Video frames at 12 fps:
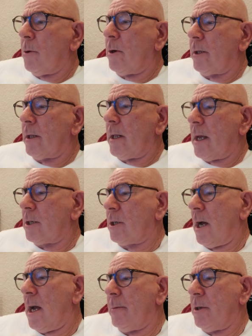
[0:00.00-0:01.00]
point of the next
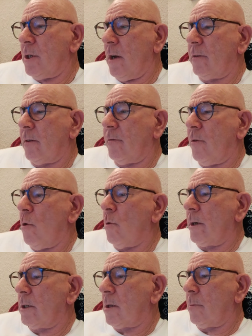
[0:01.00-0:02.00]
game. He served a
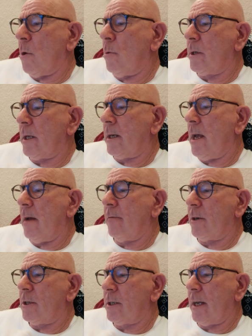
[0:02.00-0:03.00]
fault, and as the ball was in the air
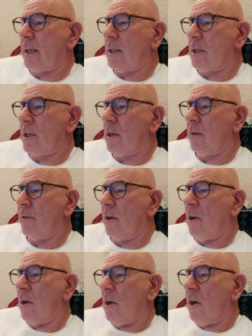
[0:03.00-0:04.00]
for the second serve,
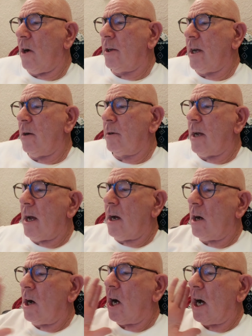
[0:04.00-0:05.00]
I yelled
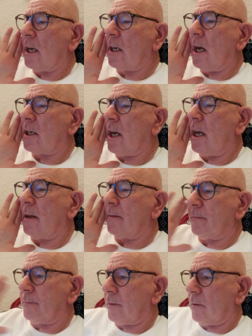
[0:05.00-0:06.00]
out, "Unlucky,"
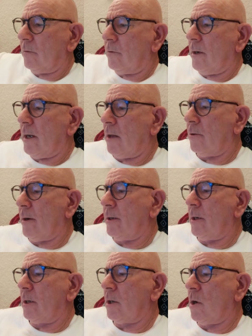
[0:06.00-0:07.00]
from the other end
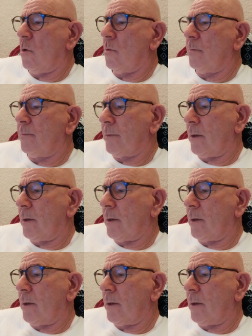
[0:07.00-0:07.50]
of the court.